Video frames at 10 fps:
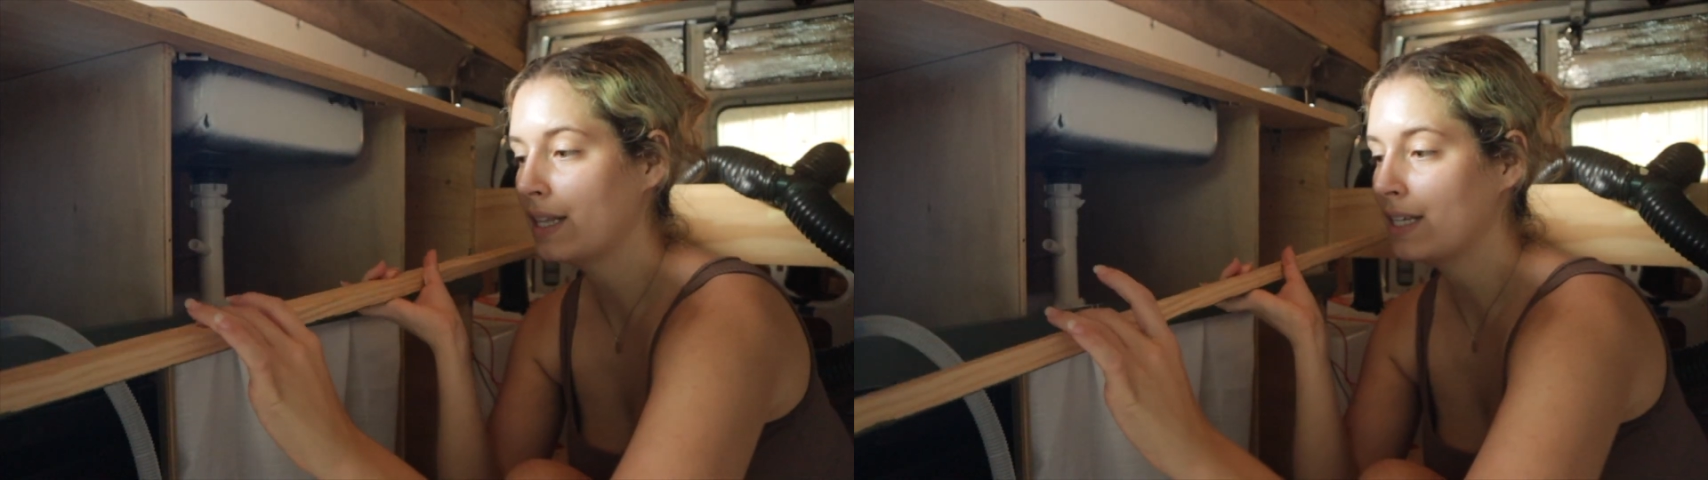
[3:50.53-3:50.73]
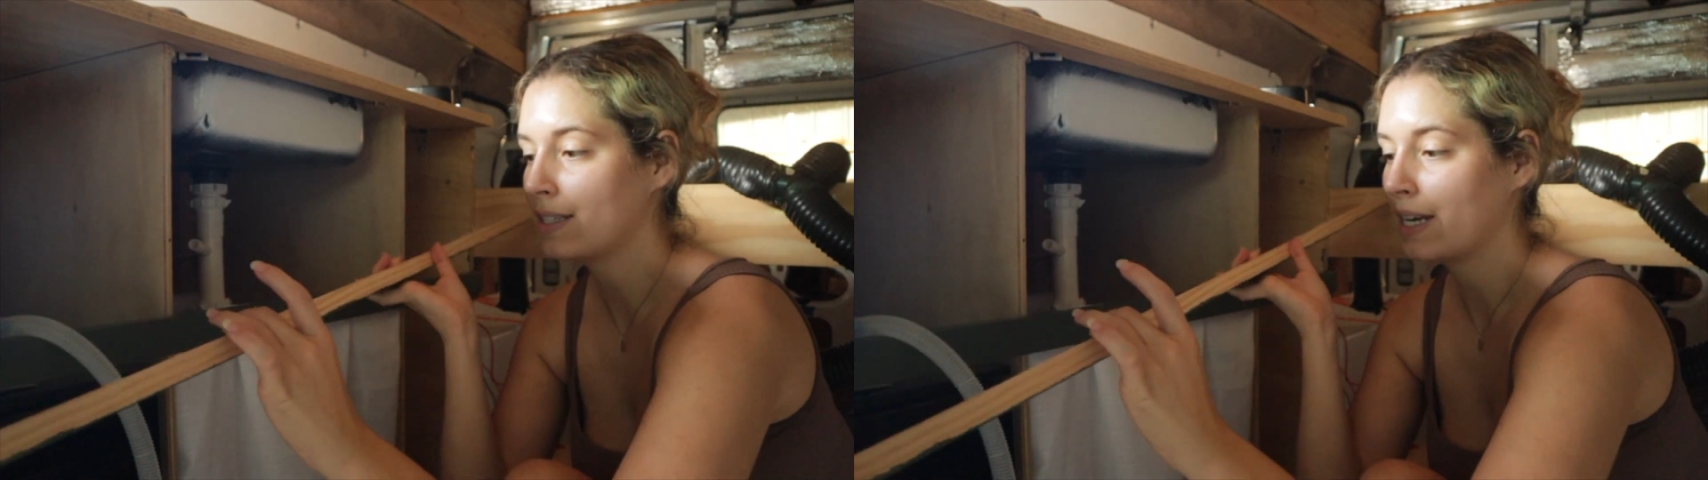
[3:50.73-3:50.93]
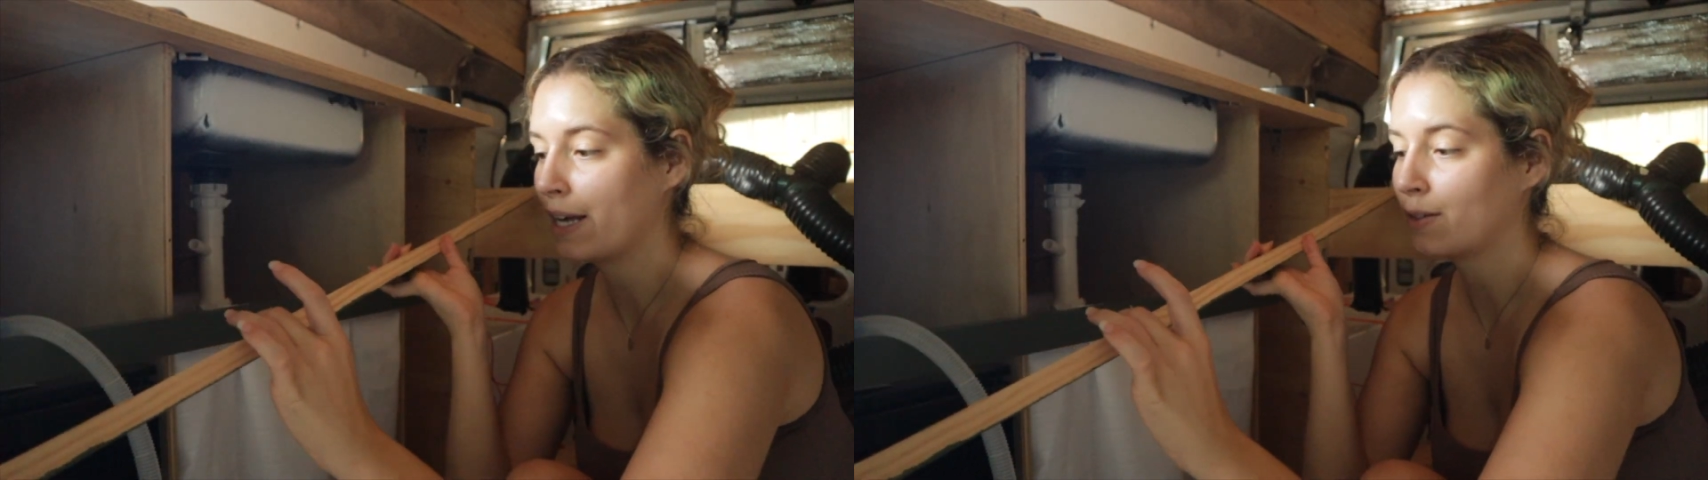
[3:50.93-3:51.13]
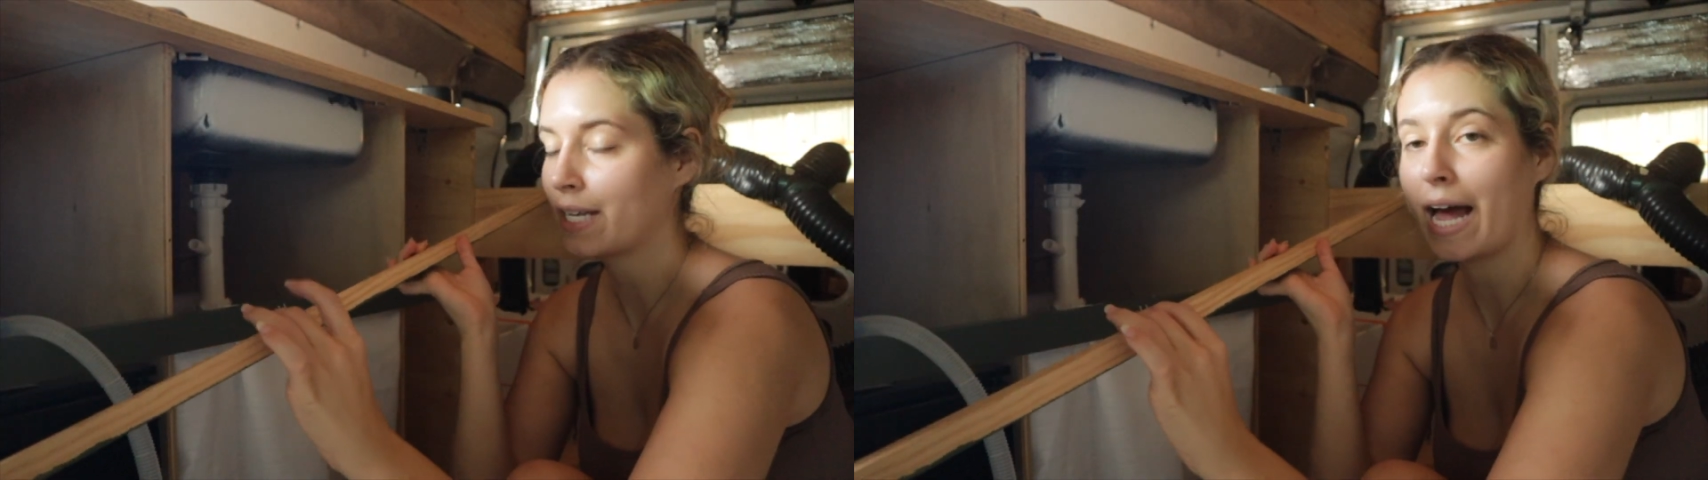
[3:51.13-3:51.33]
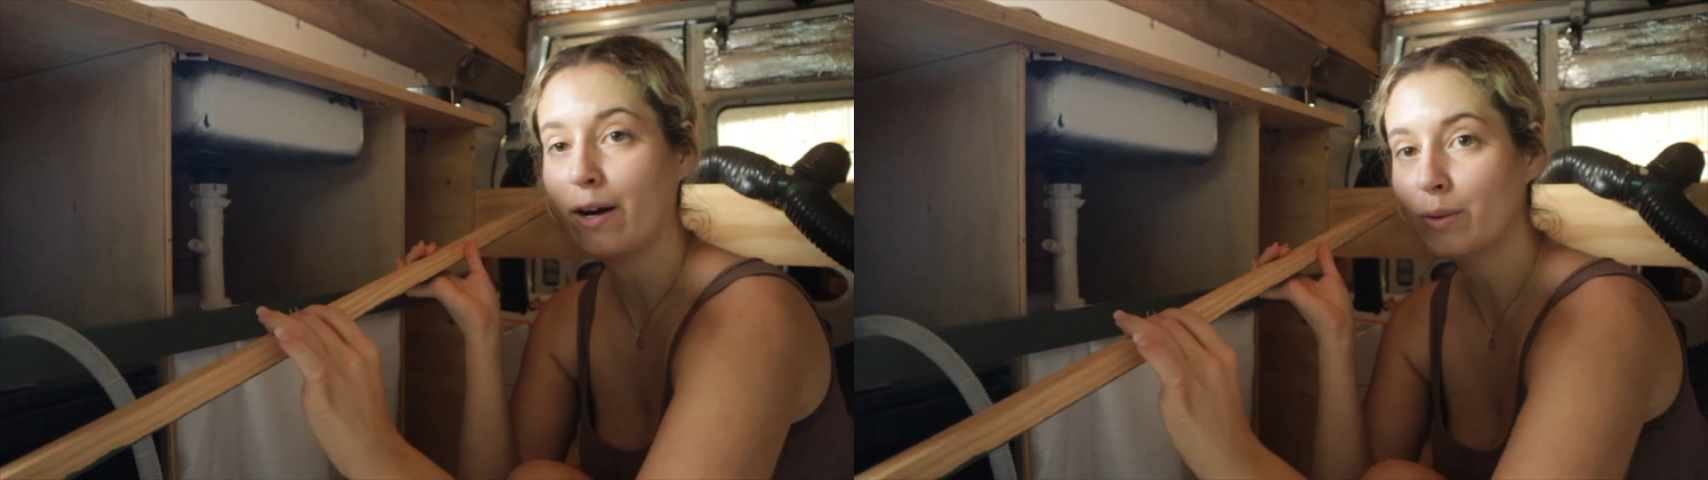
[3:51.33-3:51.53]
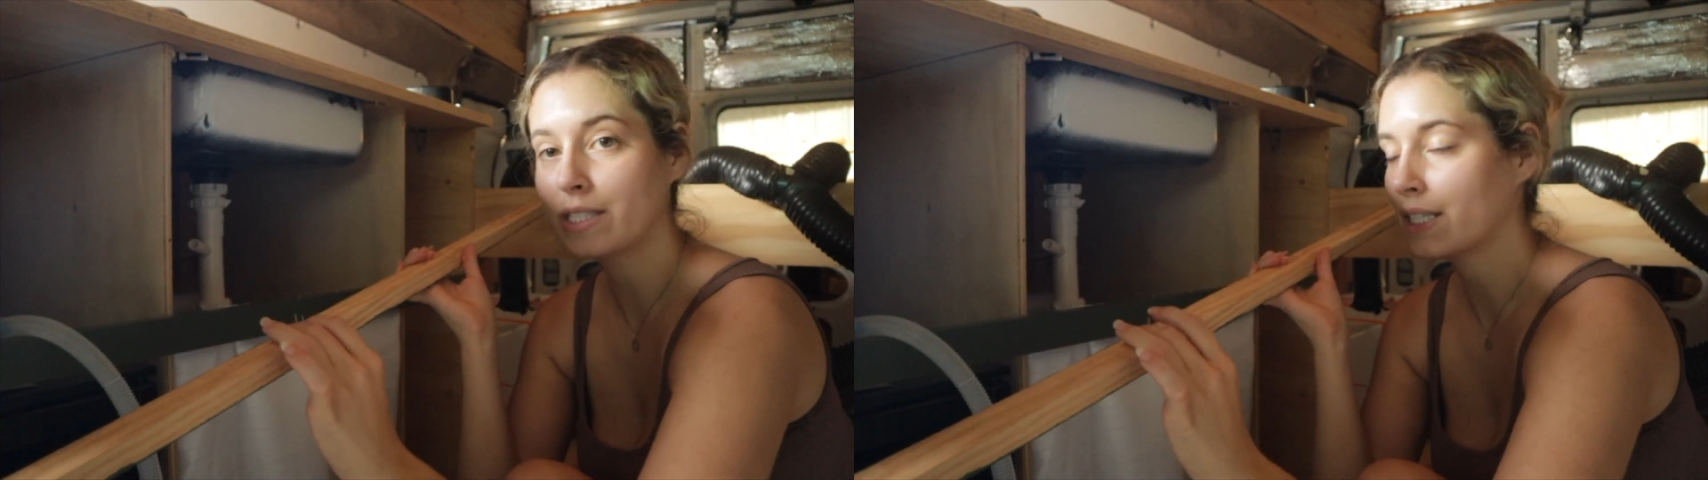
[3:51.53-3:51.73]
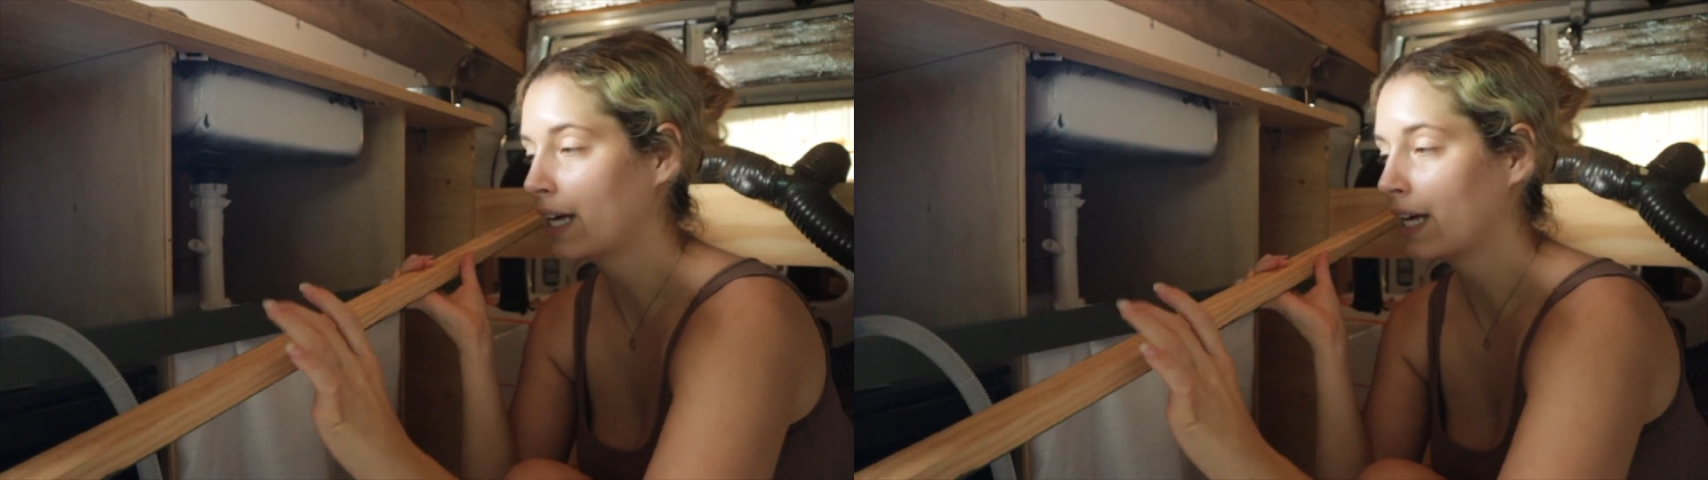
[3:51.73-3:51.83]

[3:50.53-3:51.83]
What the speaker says: these nails out